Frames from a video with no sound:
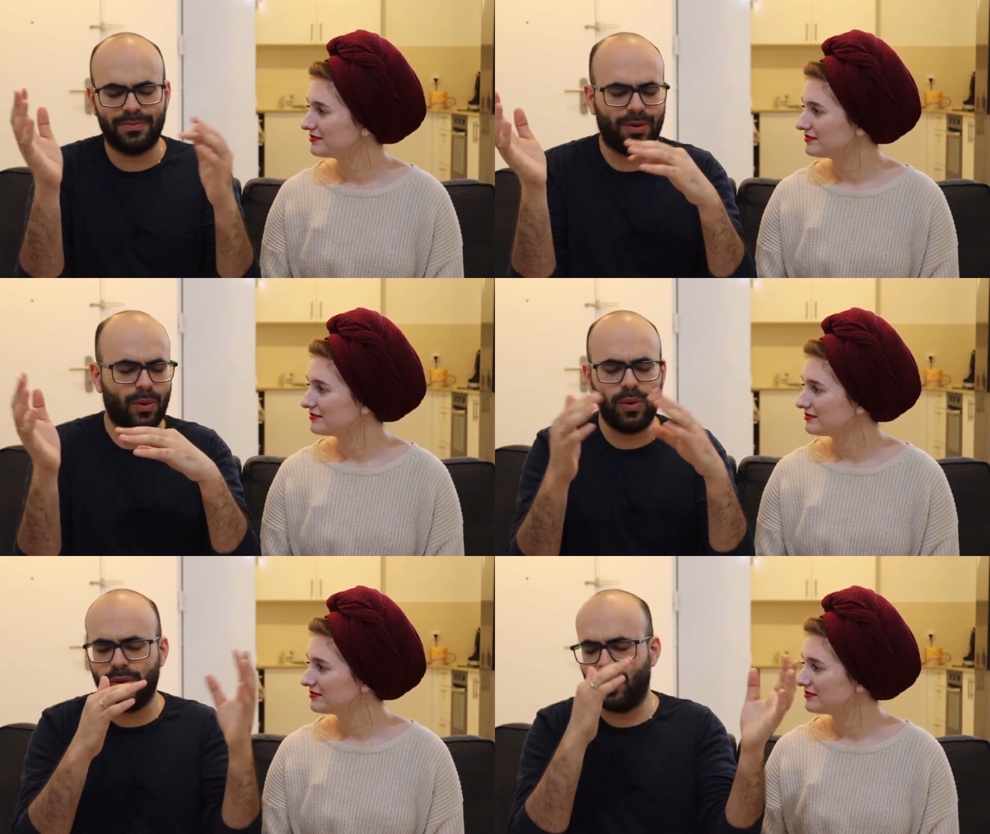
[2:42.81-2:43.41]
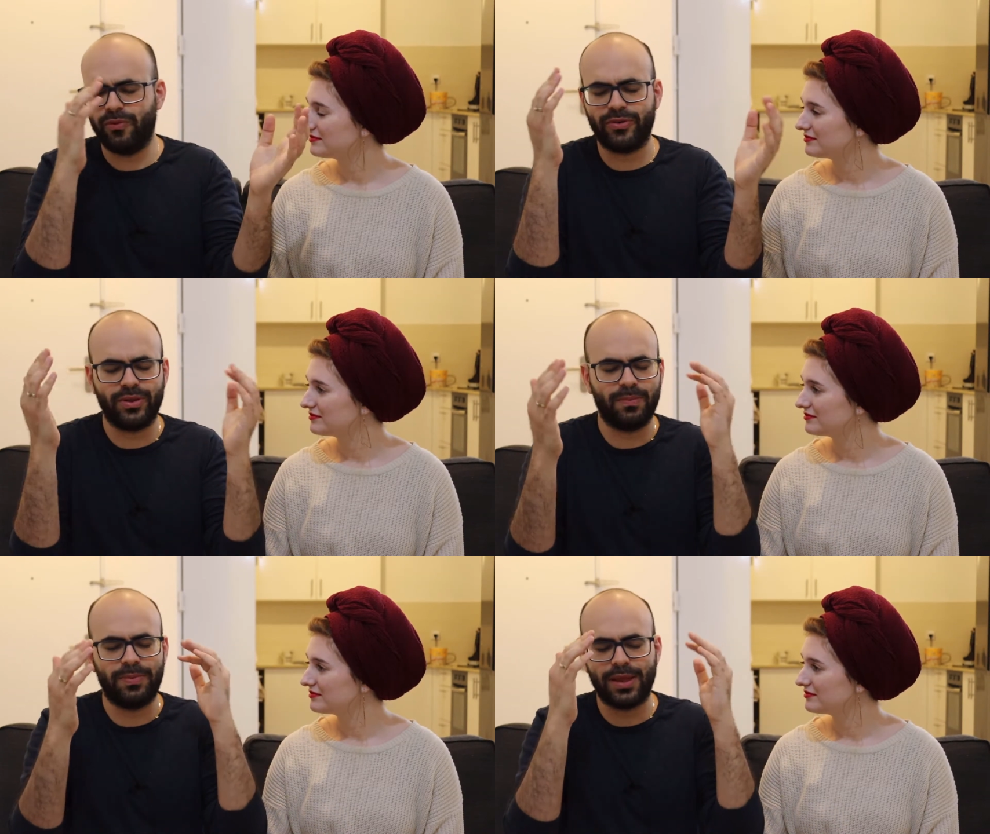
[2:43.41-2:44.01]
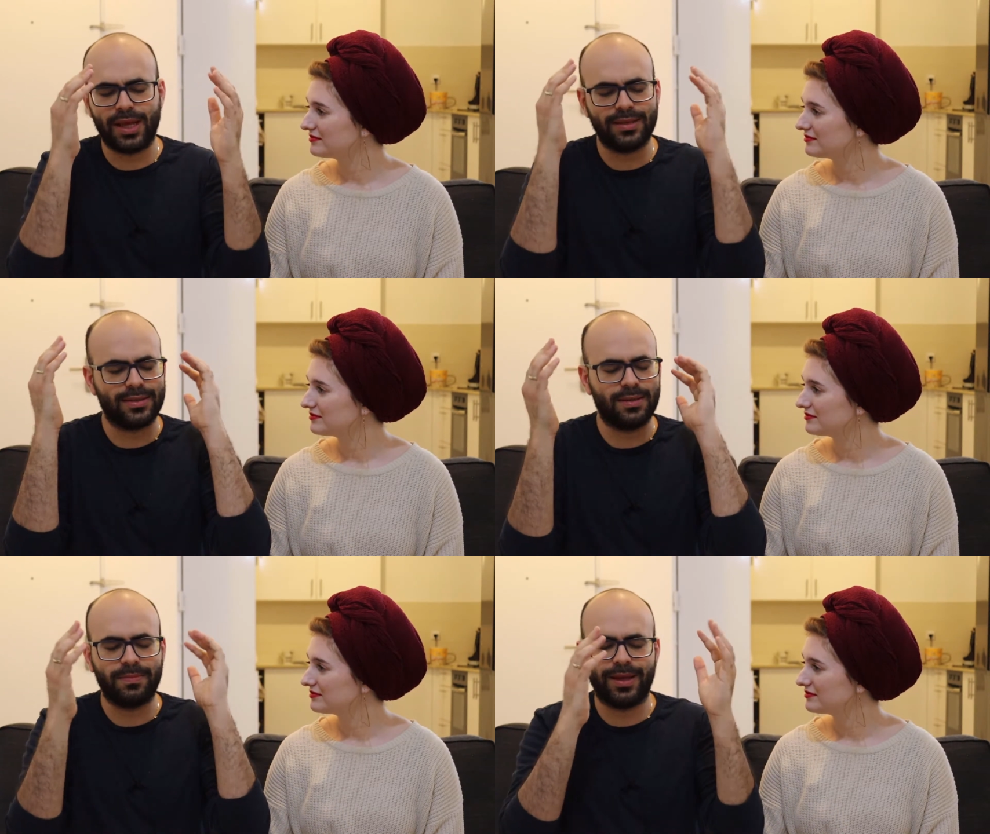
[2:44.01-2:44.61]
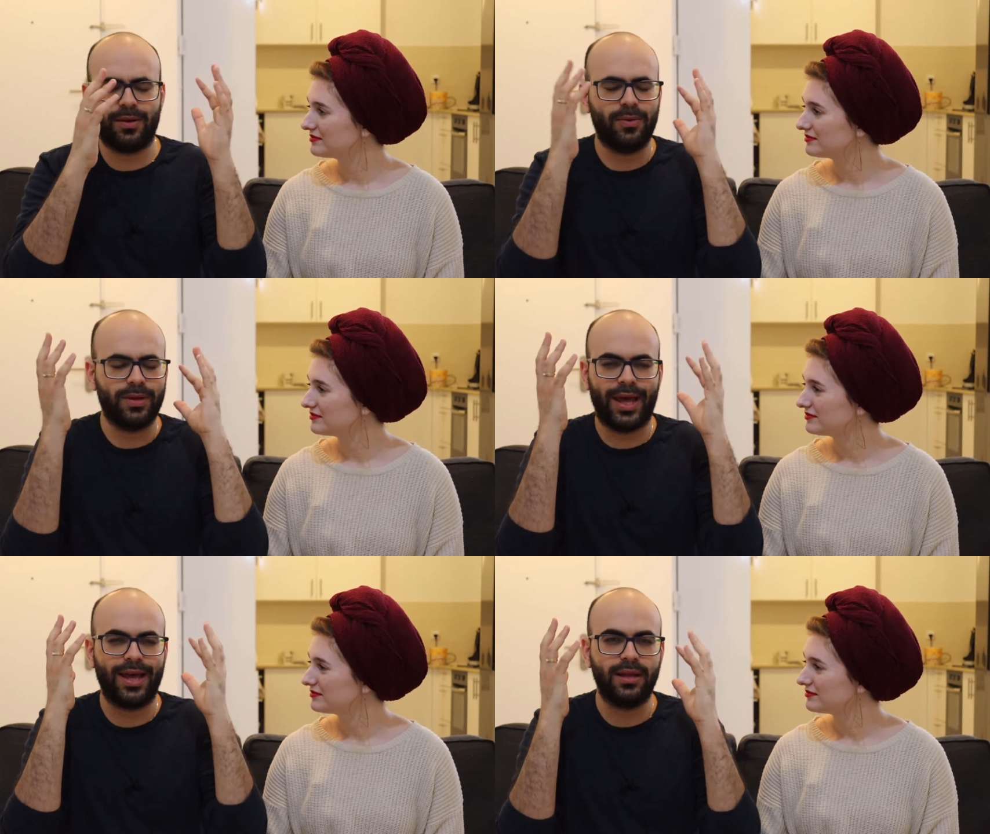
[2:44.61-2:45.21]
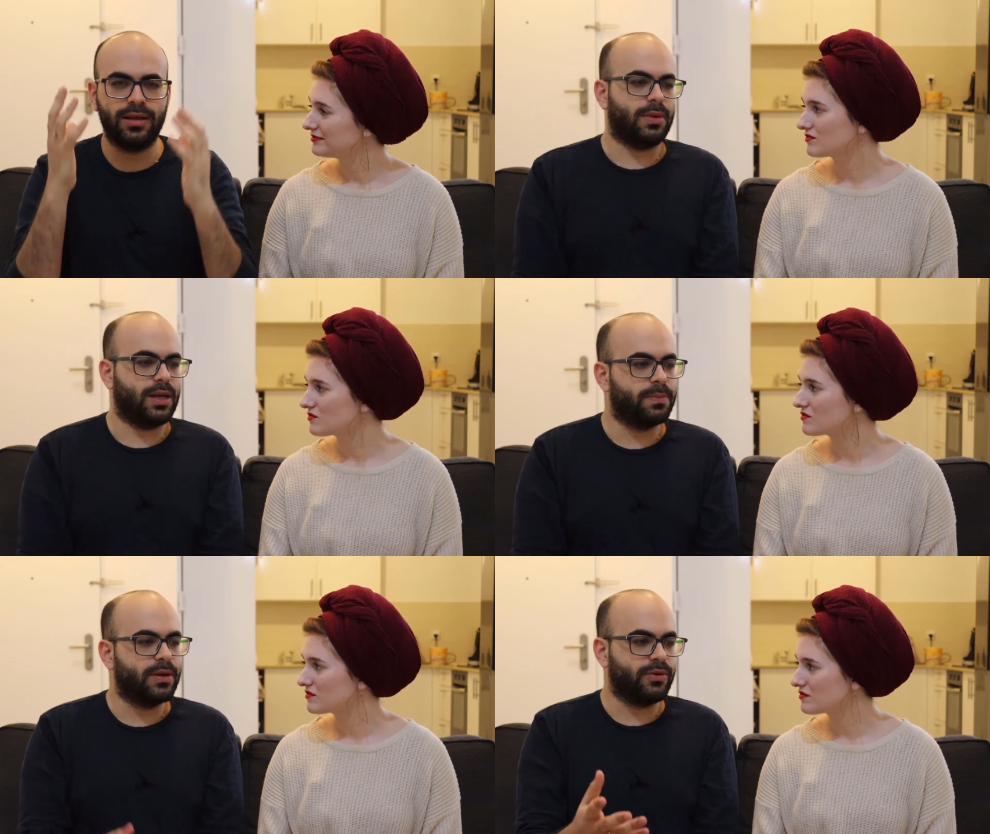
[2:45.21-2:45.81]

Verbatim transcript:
Speaker 1: all over the place in my own head. And a big